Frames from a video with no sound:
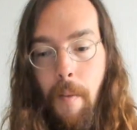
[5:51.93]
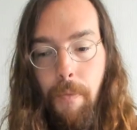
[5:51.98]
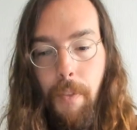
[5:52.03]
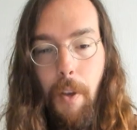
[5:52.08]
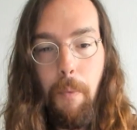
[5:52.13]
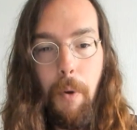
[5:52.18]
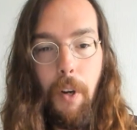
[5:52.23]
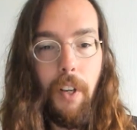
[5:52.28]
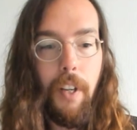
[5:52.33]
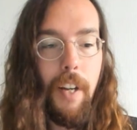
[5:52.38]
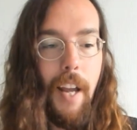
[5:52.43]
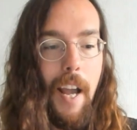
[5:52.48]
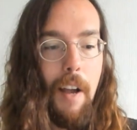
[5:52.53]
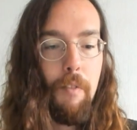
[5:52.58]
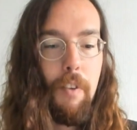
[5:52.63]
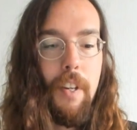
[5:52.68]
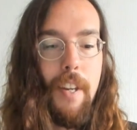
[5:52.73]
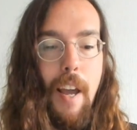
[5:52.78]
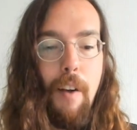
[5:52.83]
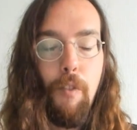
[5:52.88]
that we're going to have
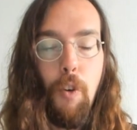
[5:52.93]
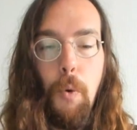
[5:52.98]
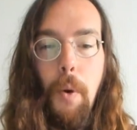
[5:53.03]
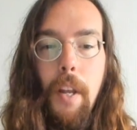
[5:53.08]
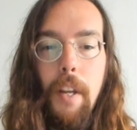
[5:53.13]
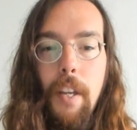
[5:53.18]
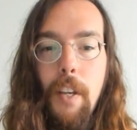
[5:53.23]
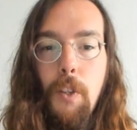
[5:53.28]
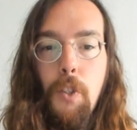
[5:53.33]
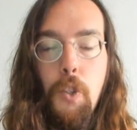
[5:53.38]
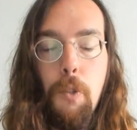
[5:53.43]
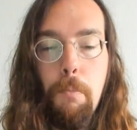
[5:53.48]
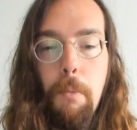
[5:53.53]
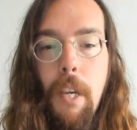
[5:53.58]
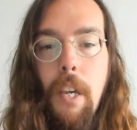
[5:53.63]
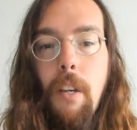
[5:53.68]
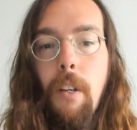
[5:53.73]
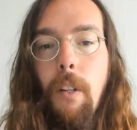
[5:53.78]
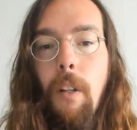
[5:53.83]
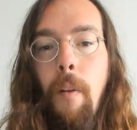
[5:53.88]
a never-ending
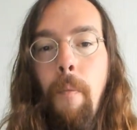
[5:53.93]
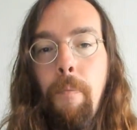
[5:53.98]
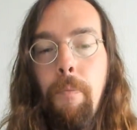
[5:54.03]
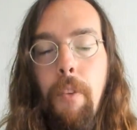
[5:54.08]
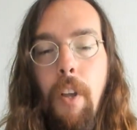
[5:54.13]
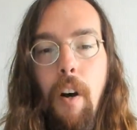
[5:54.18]
spiel